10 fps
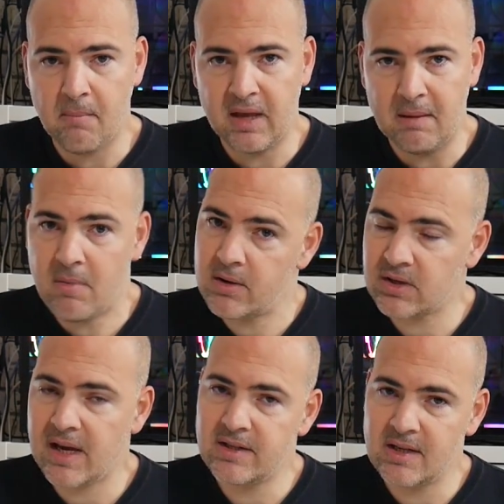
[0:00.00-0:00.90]
In most
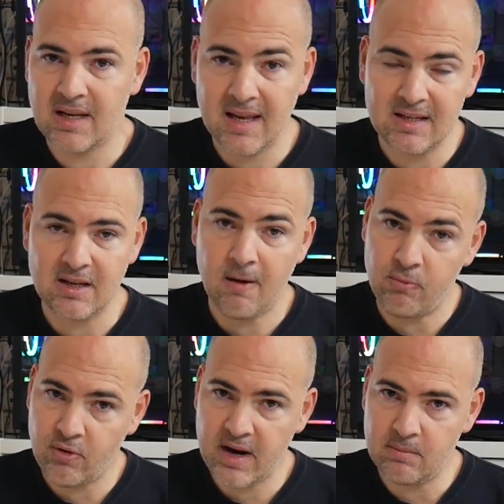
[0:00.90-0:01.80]
cases, it isn't
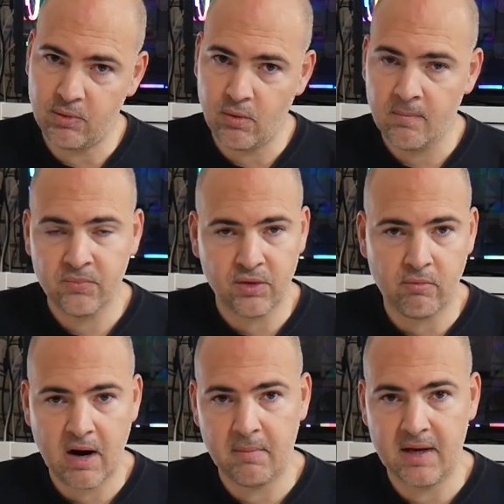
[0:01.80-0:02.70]
upgradable. The
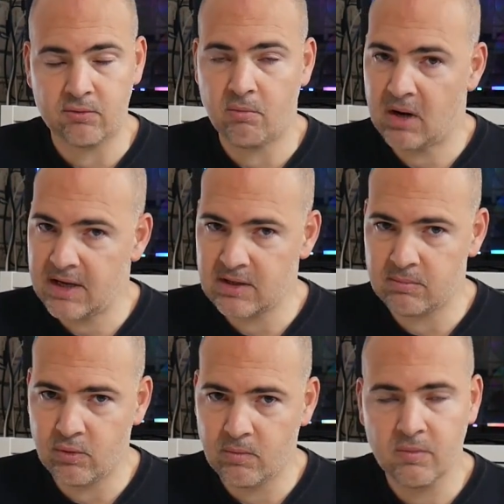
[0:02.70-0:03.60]
RAM is
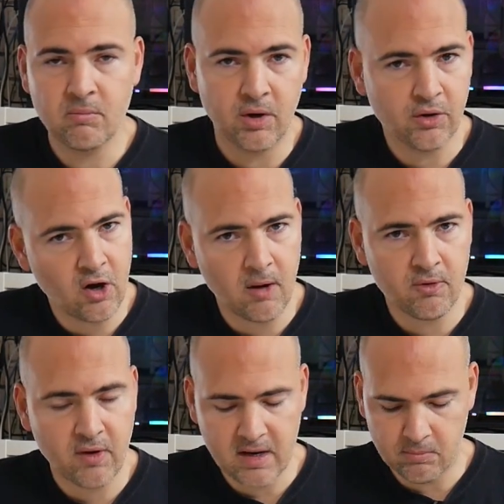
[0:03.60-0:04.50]
replaceable, but not
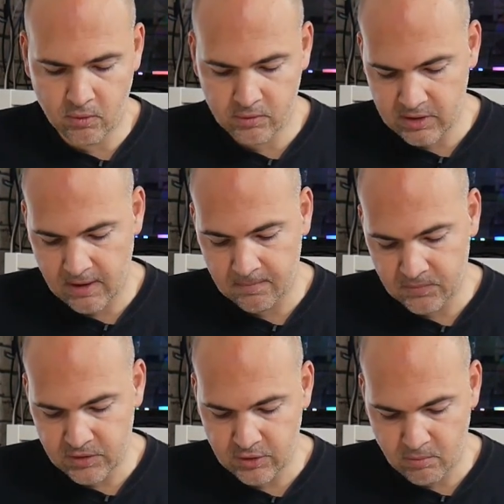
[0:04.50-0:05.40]
upgradable, so
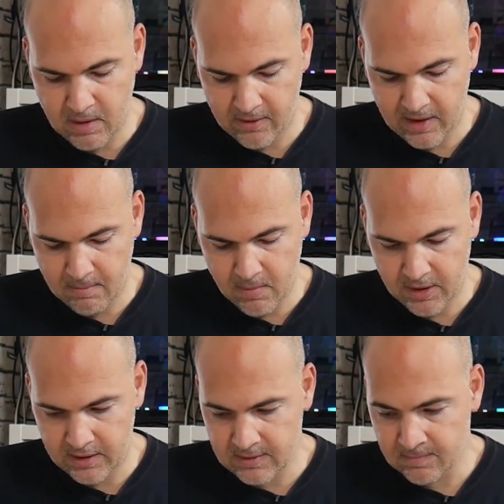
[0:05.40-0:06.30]
do bear that in
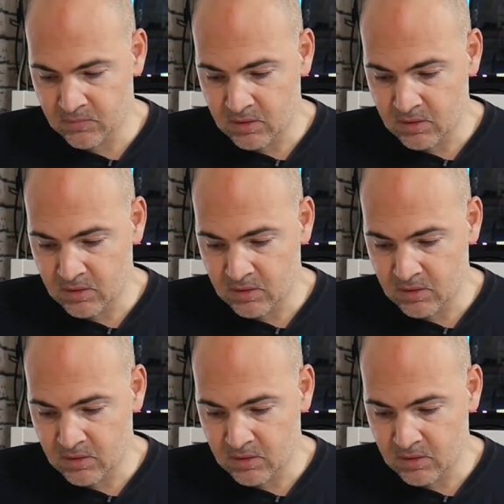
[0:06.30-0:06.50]
mind.